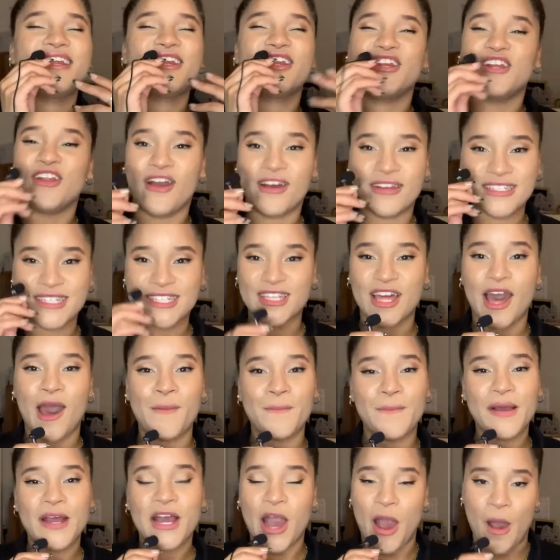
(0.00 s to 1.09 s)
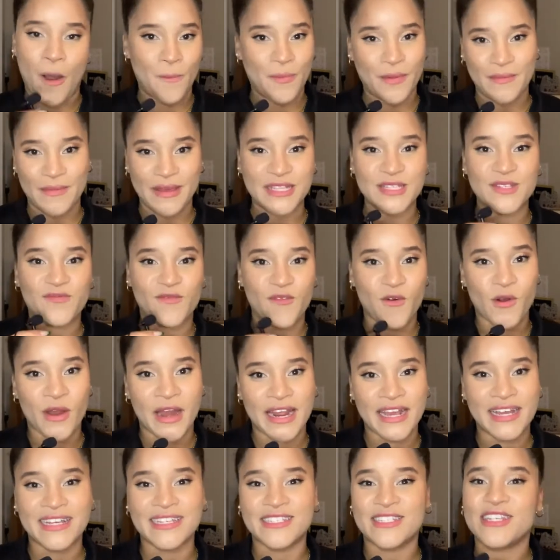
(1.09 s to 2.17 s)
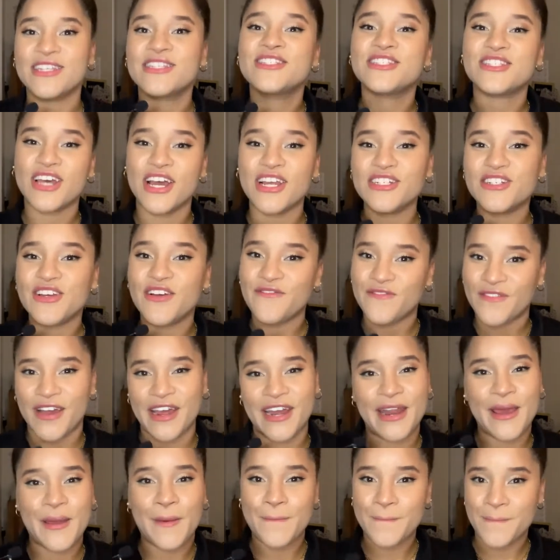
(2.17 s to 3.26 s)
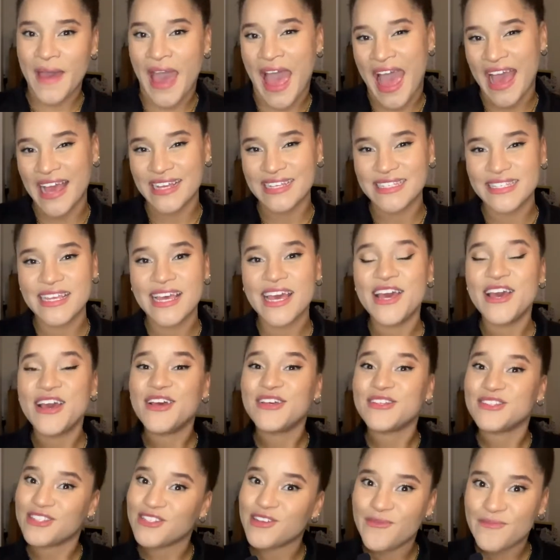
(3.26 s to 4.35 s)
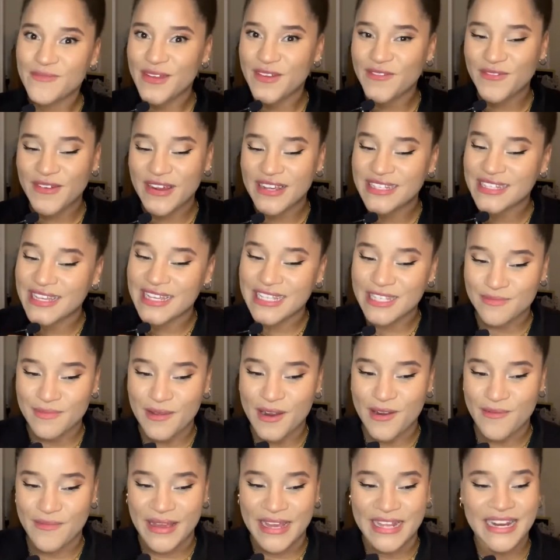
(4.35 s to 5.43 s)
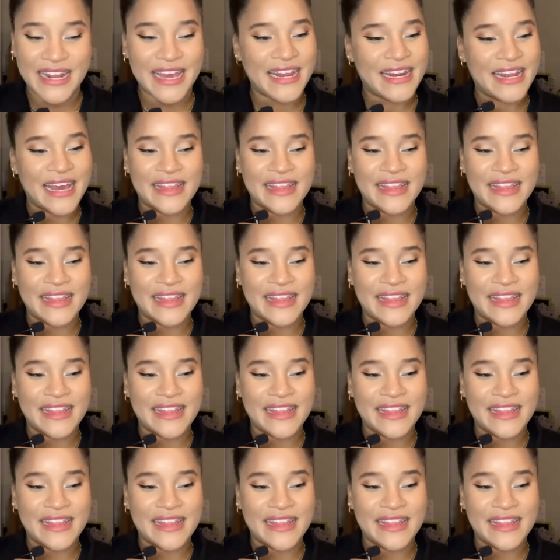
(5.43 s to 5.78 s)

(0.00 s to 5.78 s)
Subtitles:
nonstop compliments for it because it's such fun bags. Don't be afraid to experiment, and I